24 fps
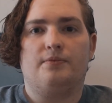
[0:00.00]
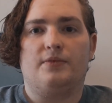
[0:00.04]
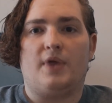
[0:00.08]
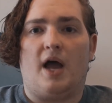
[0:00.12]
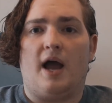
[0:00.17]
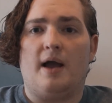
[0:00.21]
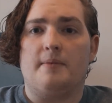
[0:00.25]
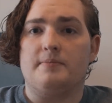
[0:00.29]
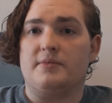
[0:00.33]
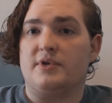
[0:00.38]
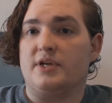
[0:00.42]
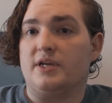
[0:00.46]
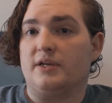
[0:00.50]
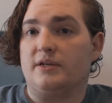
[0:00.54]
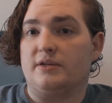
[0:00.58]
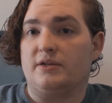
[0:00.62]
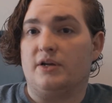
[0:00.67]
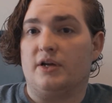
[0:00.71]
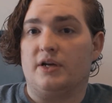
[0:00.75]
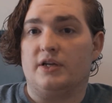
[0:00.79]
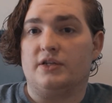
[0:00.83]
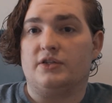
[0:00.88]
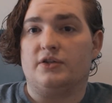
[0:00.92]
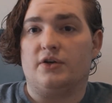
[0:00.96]
I'm
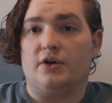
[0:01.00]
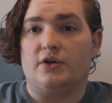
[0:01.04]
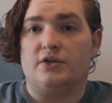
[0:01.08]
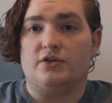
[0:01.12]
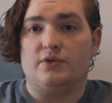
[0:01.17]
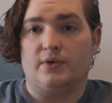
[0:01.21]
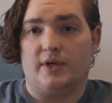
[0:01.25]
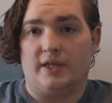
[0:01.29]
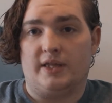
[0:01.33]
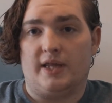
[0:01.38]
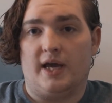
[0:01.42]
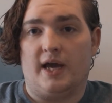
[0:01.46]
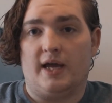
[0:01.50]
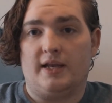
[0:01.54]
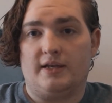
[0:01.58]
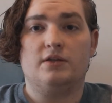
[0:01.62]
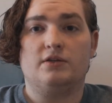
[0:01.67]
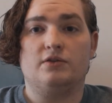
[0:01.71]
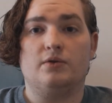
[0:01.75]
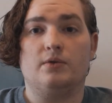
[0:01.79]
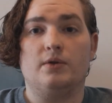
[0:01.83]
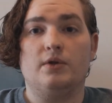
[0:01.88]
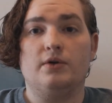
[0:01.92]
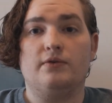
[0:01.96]
gonna start doing that.
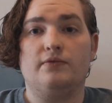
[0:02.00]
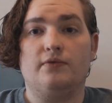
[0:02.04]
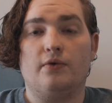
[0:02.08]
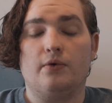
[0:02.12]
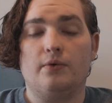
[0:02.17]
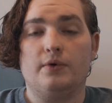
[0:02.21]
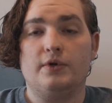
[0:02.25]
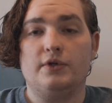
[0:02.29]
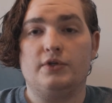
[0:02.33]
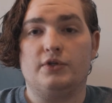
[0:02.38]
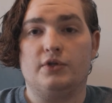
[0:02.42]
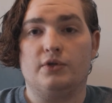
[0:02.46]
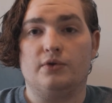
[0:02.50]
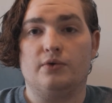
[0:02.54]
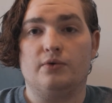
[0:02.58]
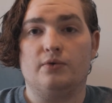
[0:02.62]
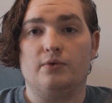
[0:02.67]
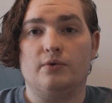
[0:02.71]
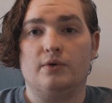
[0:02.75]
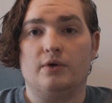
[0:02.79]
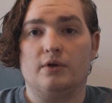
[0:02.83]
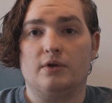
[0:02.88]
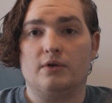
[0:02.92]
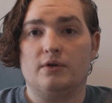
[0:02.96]
So look forward
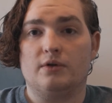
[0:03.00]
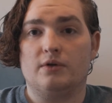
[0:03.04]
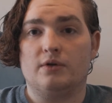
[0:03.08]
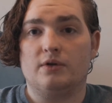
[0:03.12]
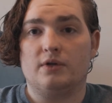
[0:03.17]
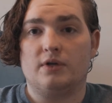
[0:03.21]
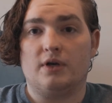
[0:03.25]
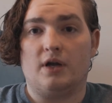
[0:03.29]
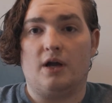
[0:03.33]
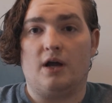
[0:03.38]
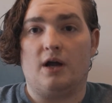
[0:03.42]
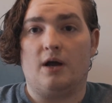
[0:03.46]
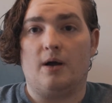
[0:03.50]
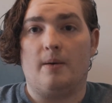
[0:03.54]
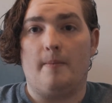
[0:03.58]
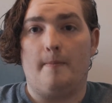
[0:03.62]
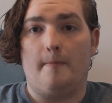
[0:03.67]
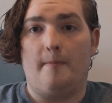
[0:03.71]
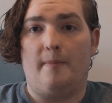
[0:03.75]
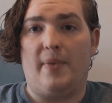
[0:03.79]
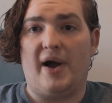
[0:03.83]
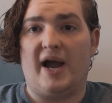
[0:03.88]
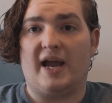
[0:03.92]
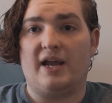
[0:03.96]
to
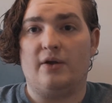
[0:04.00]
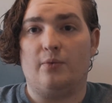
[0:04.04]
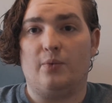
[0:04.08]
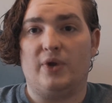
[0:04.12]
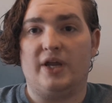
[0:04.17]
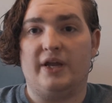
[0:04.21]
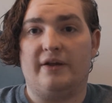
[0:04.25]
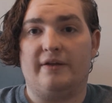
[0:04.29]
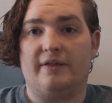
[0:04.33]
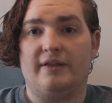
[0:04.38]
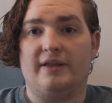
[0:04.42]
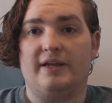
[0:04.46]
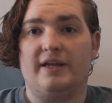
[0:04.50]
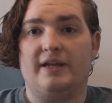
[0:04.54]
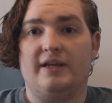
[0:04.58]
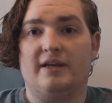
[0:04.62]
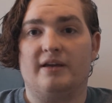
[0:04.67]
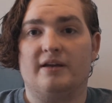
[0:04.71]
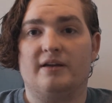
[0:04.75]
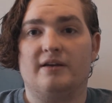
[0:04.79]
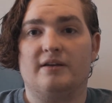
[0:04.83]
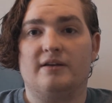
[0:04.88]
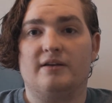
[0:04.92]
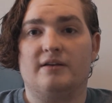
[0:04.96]

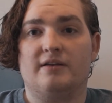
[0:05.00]
bi-weekly,